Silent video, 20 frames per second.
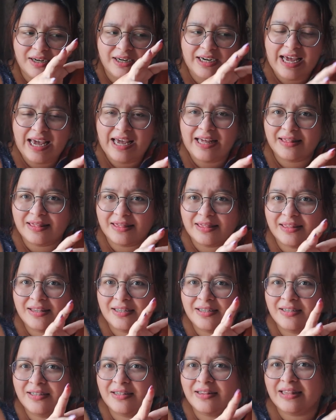death
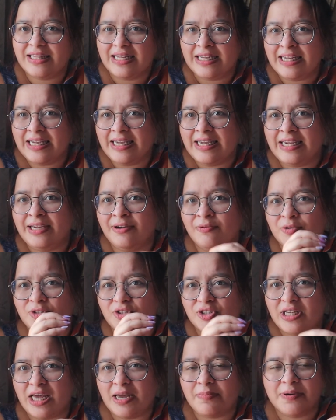thingy
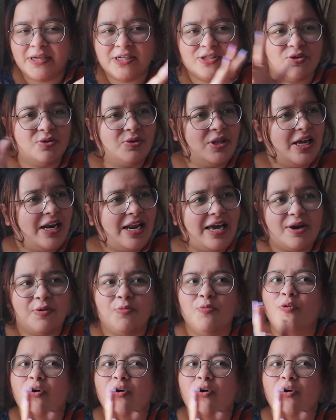which is happening, so they're like,